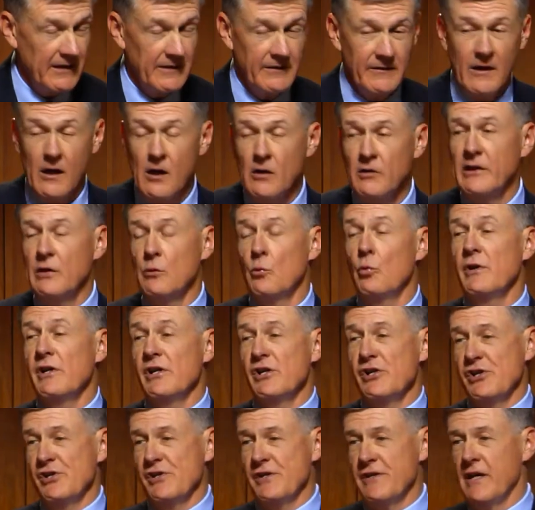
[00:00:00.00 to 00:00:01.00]
They only
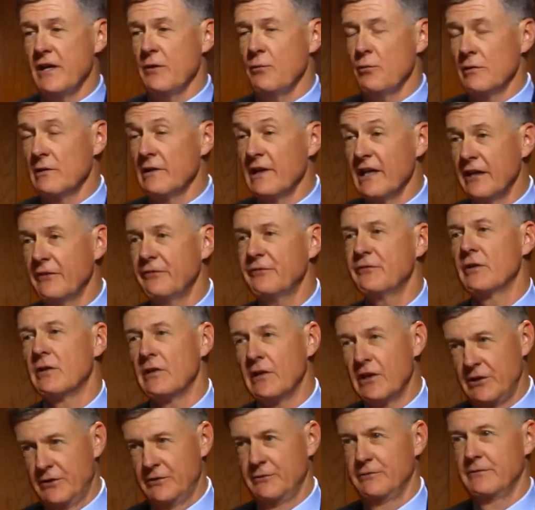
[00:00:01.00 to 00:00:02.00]
wish they were left
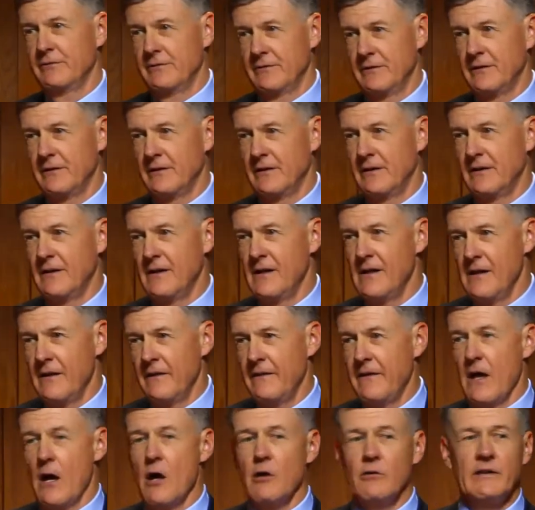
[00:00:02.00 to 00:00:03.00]
alone.
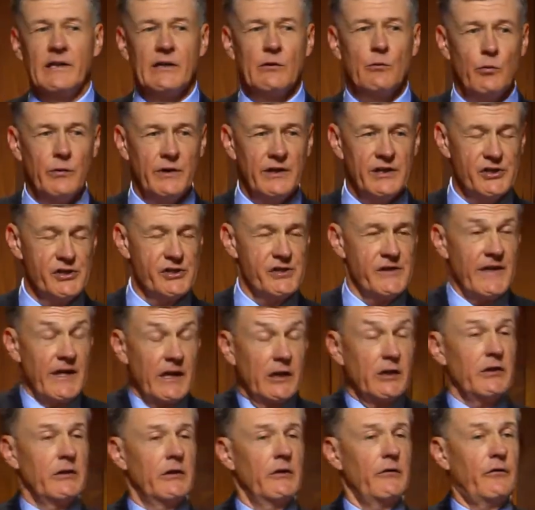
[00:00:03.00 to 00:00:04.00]
They only wish
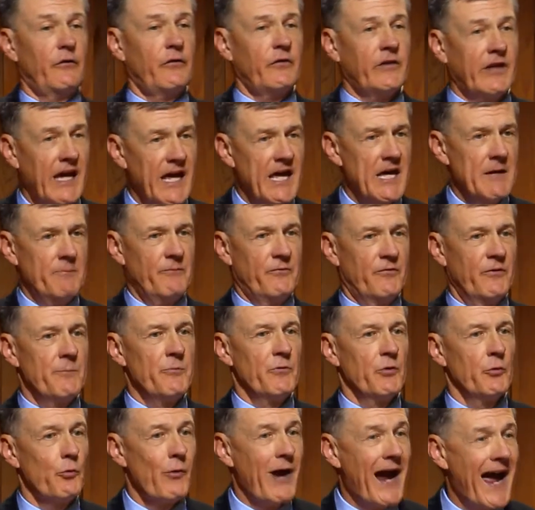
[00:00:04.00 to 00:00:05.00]
they could escape
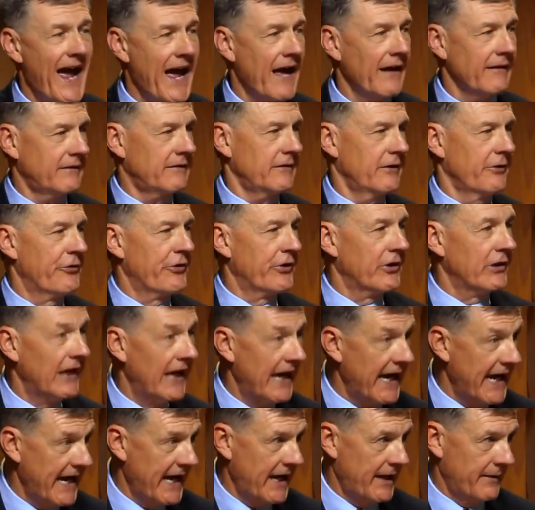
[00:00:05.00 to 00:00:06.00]
from the wrath of the
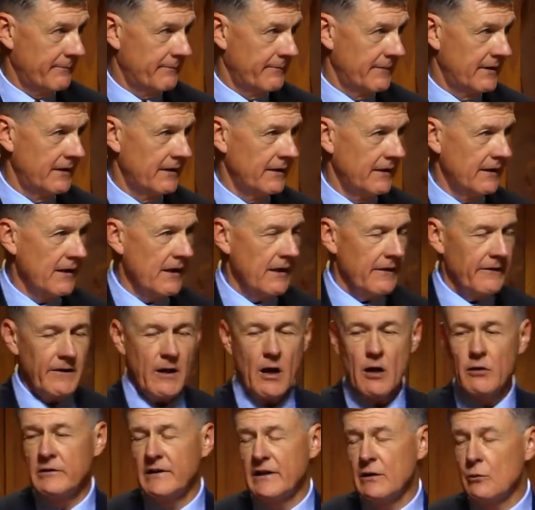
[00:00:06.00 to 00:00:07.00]
Lamb.
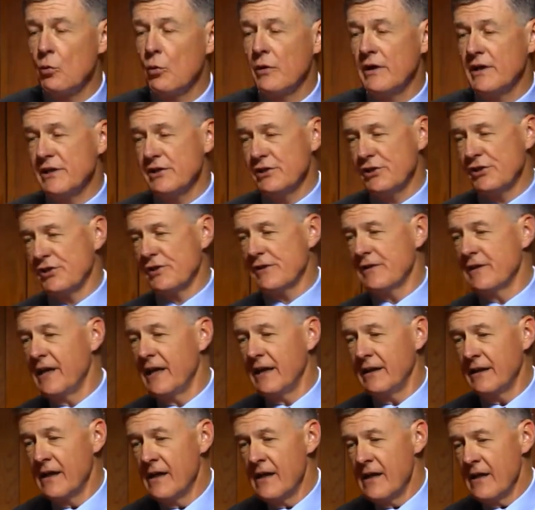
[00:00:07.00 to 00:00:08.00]
They only wish
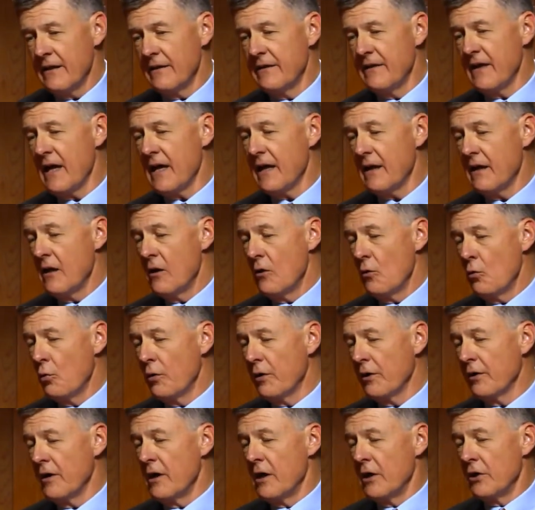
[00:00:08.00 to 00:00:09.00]
that they
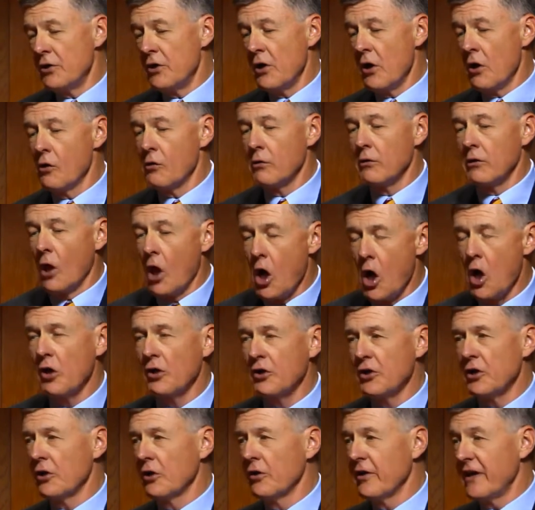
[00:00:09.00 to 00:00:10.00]
were no
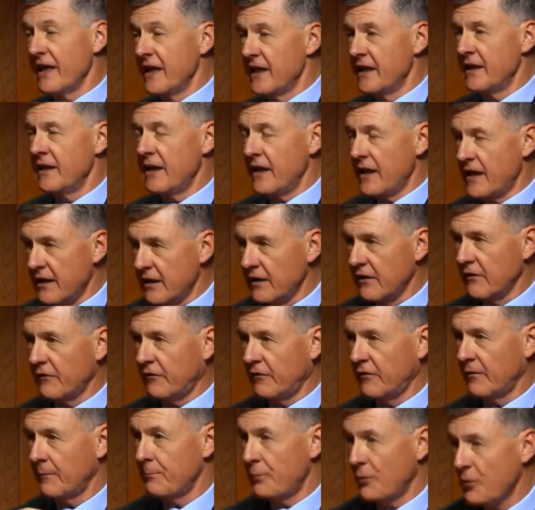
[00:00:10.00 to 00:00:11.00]
longer in
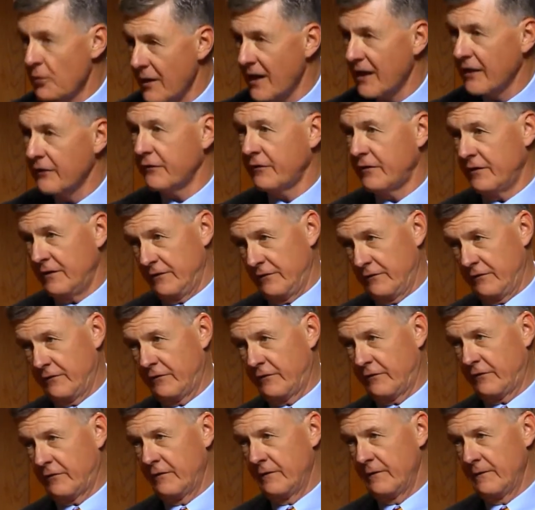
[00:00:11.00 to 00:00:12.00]
His
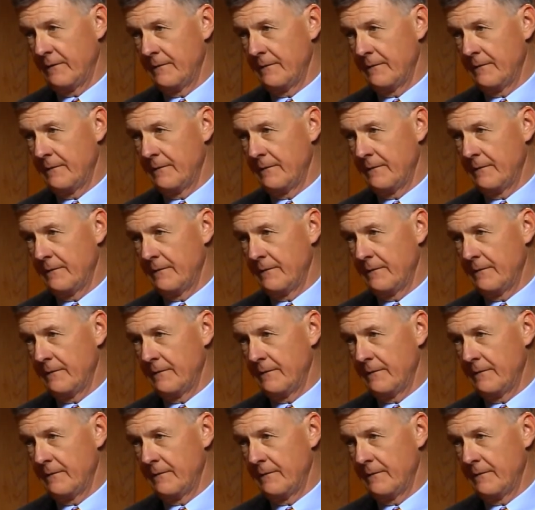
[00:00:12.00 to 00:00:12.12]
presence.